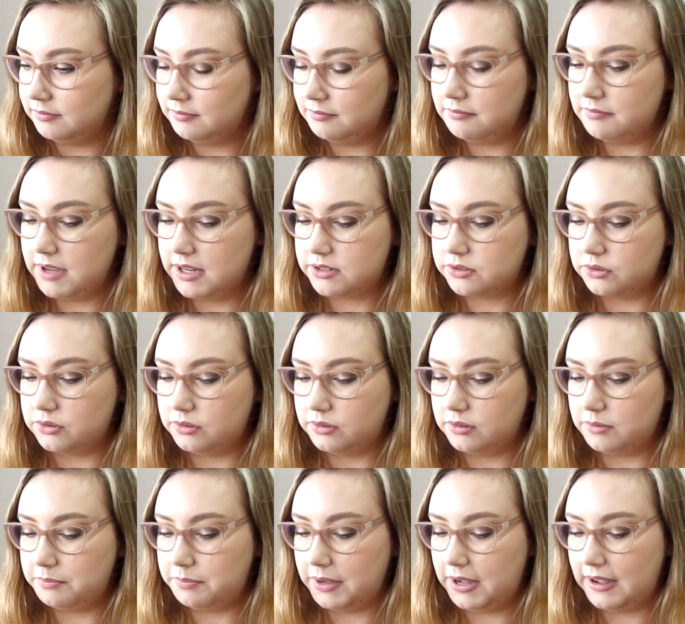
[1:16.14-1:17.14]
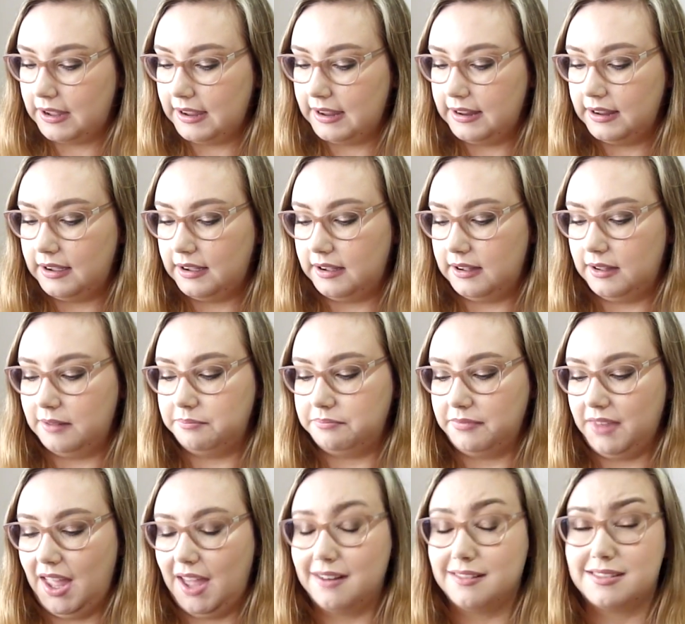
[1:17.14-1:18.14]
Metal by
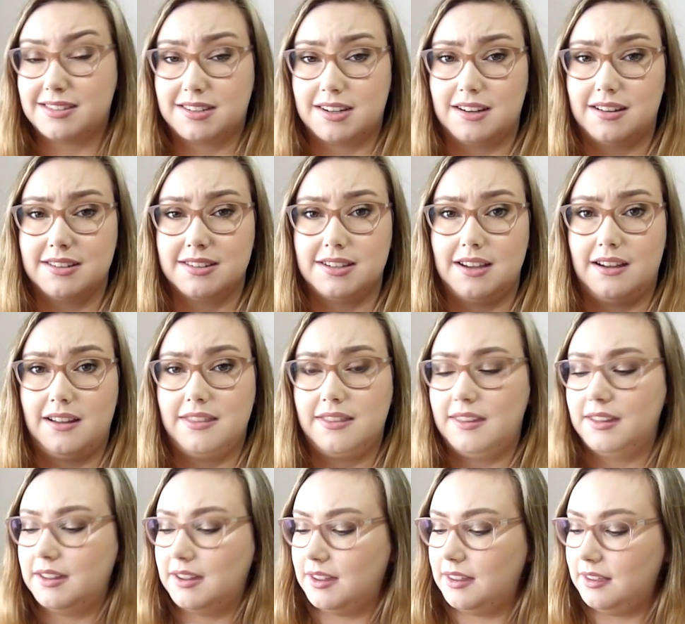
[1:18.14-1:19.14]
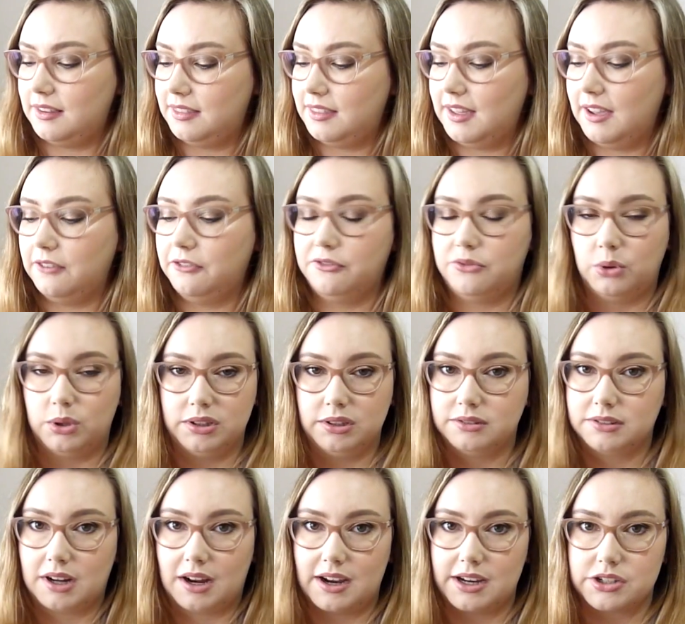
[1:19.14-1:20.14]
Anastasia. They're
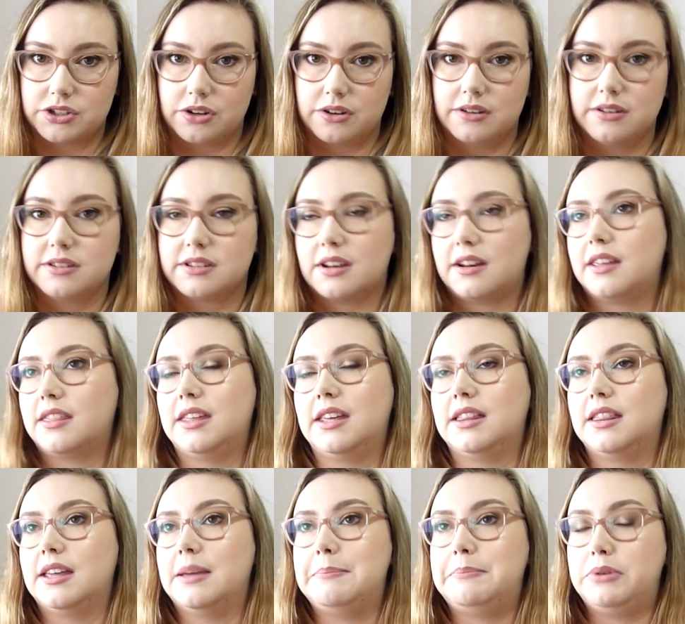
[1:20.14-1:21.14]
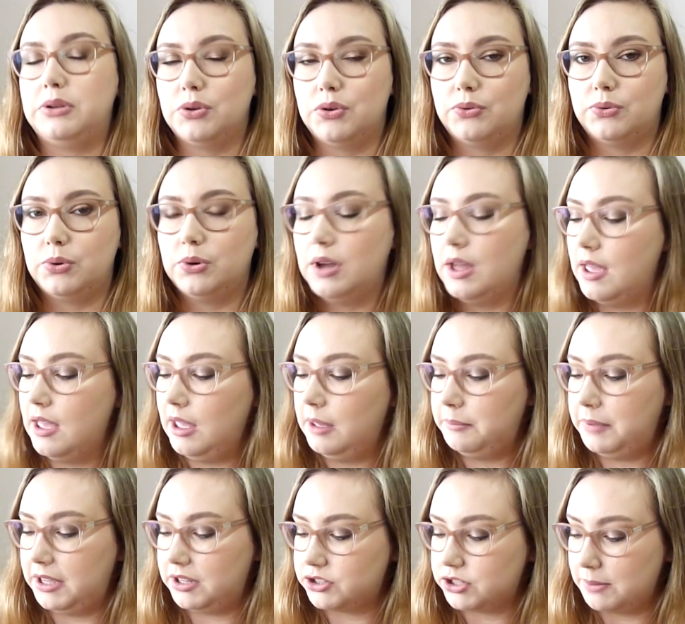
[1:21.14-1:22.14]
foiled eyeshadows and I think they're beautiful.
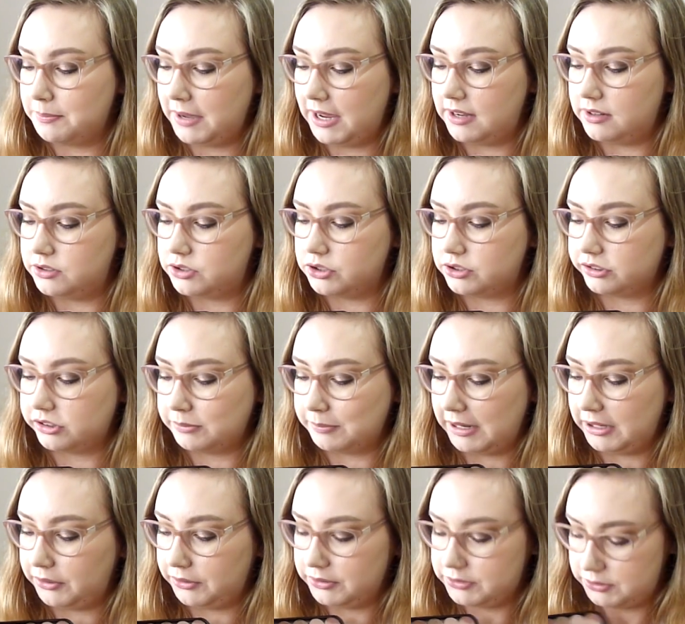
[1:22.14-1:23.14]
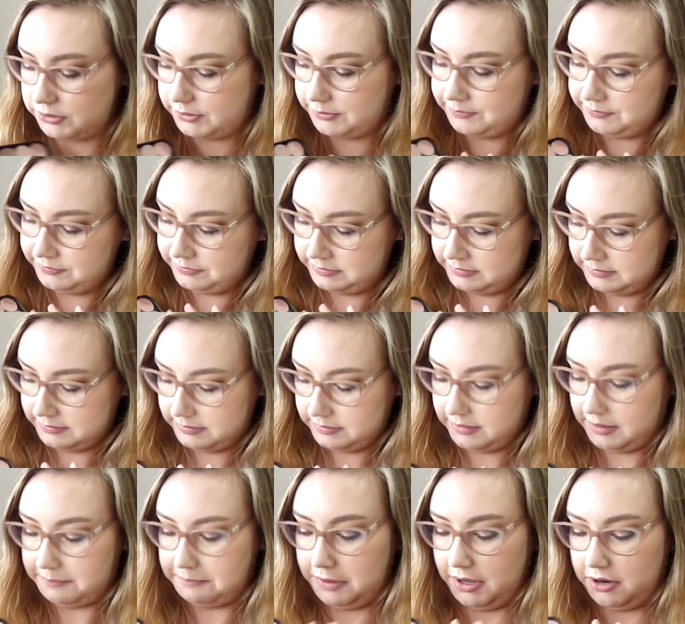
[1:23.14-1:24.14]
Pink Champagne is usually my go-to.
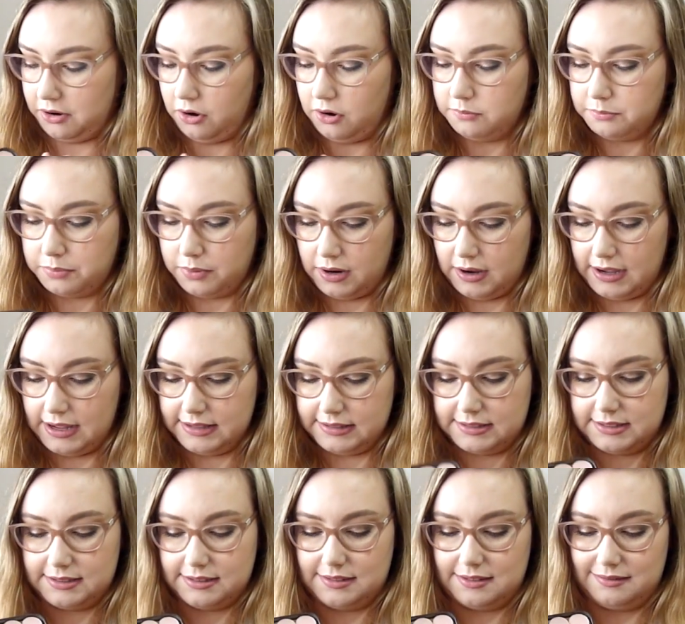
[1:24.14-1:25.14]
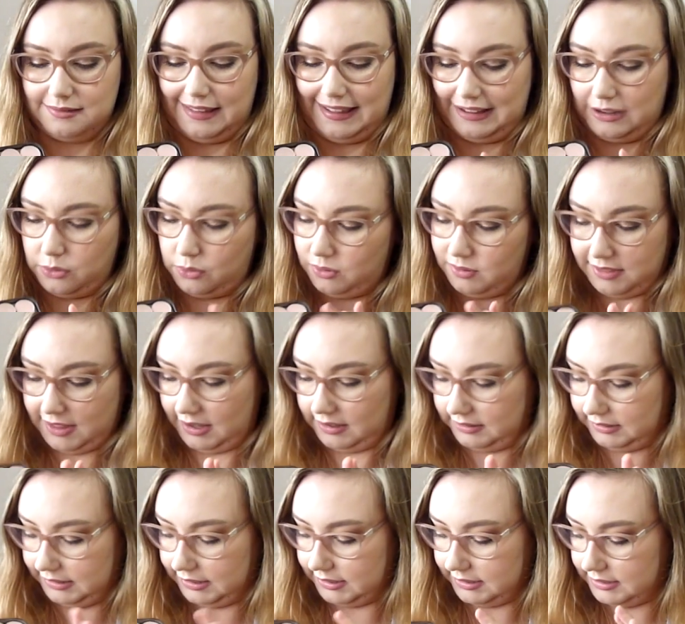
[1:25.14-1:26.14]
But on brides, like all that
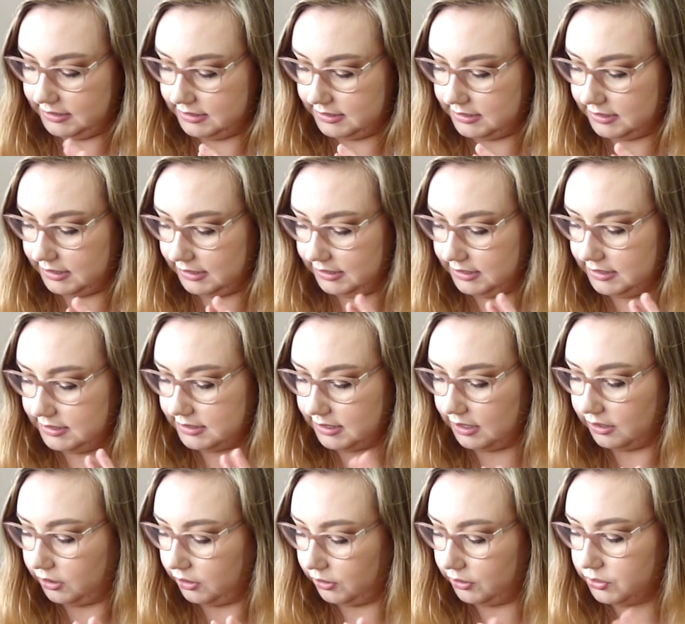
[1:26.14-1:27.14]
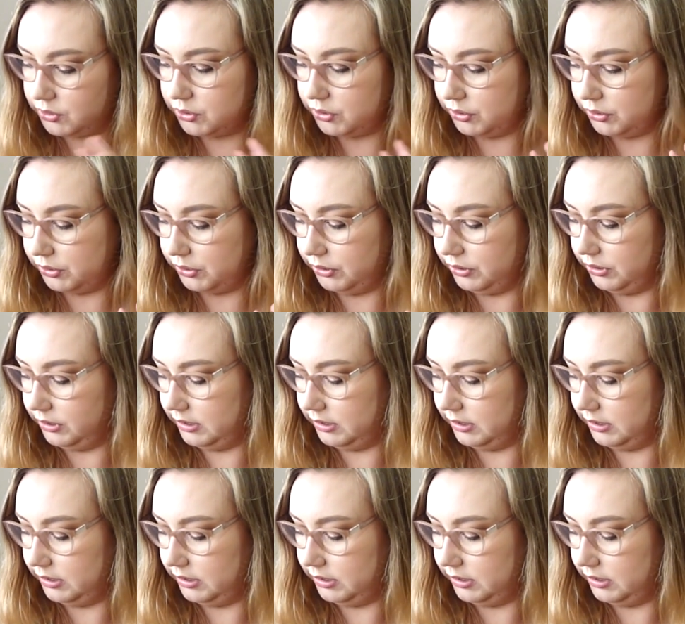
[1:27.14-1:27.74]
glitters is a go-to.